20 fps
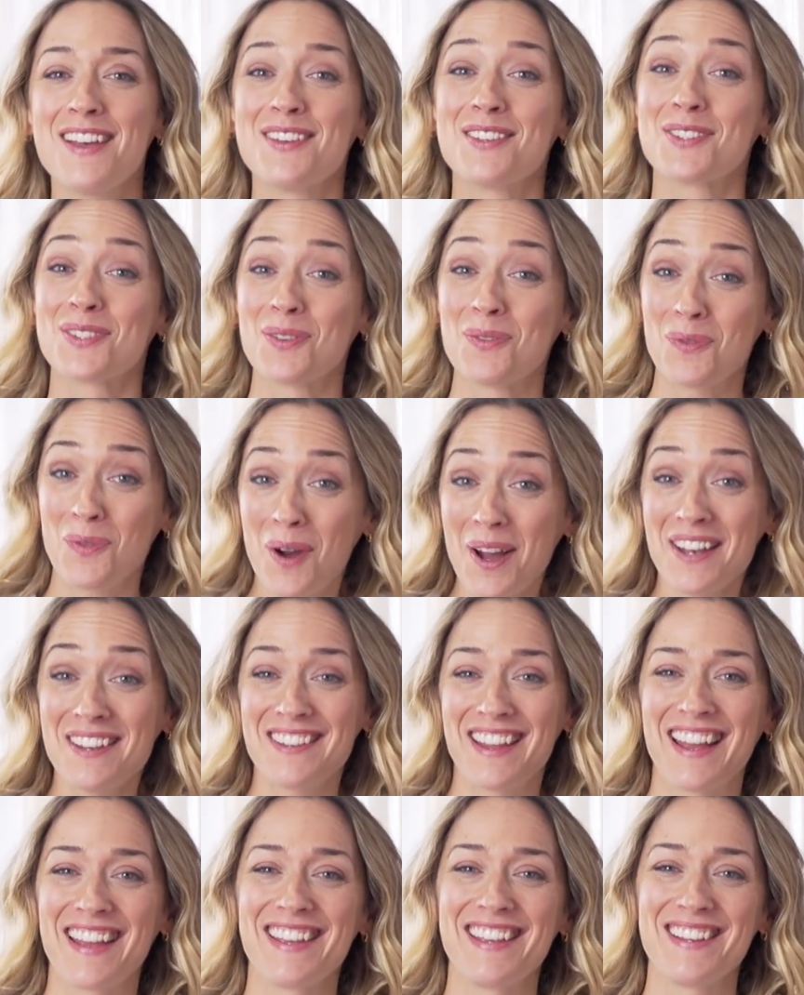So one
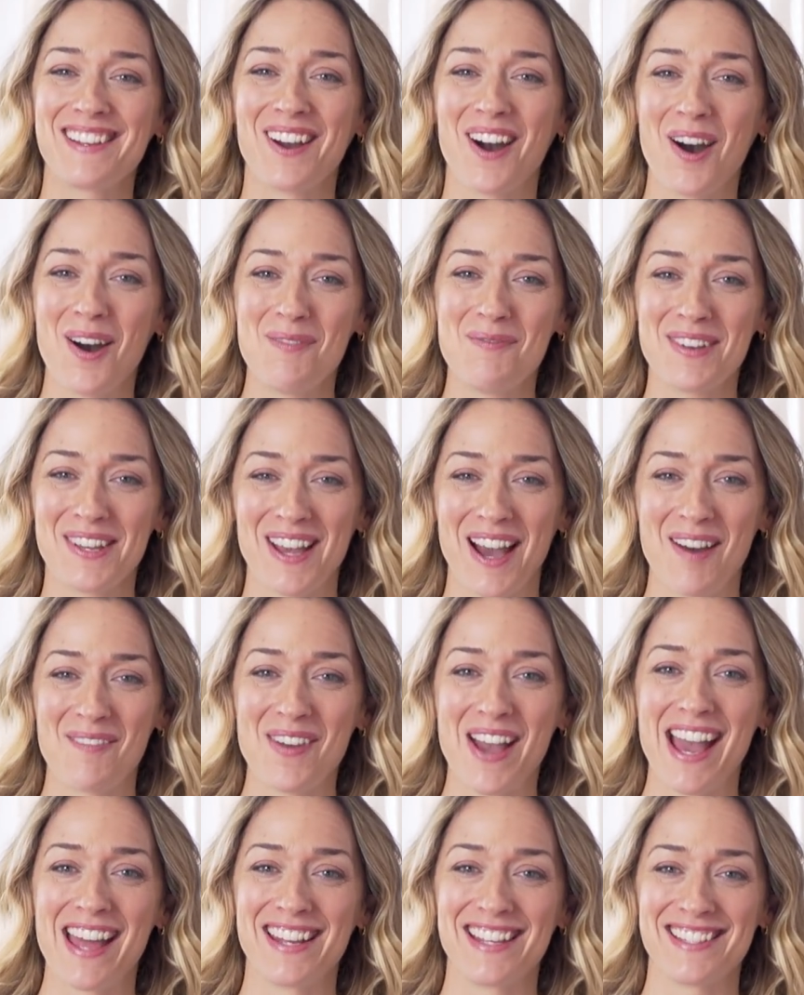day he called me
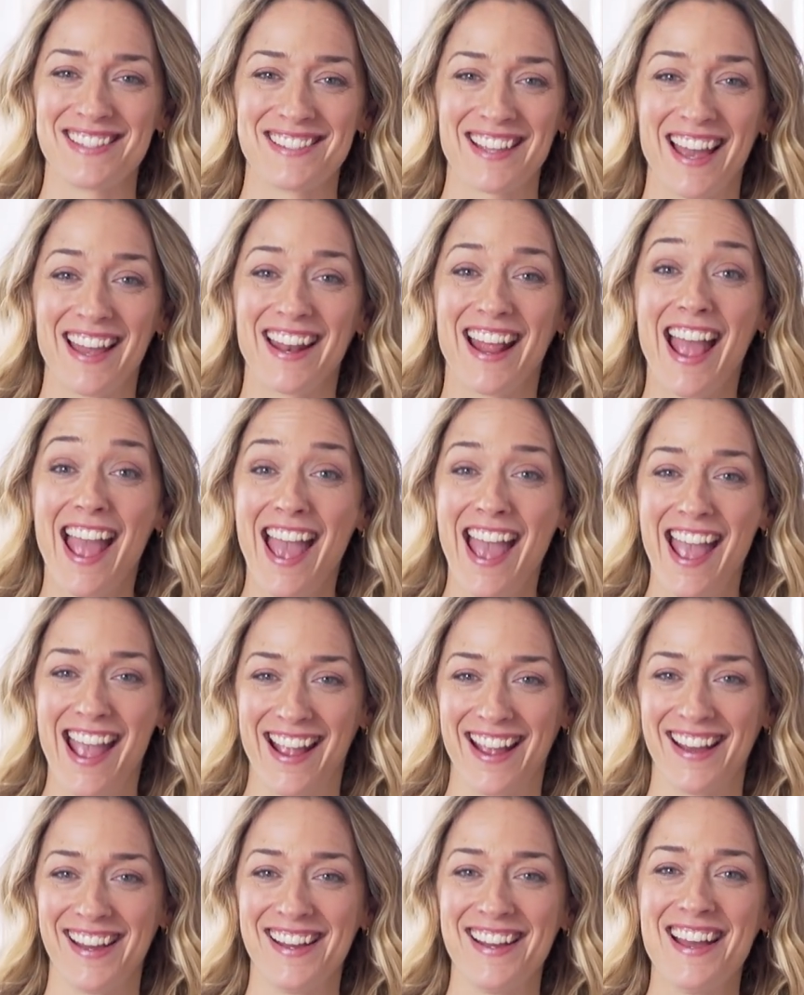up and he said,
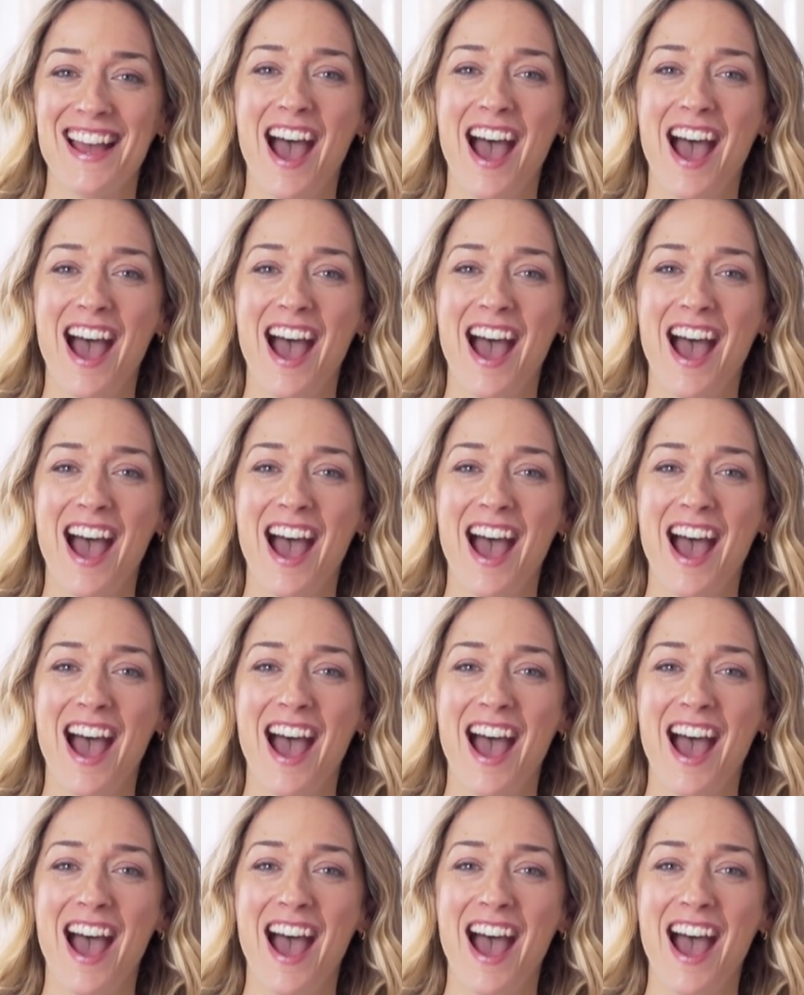"Hey,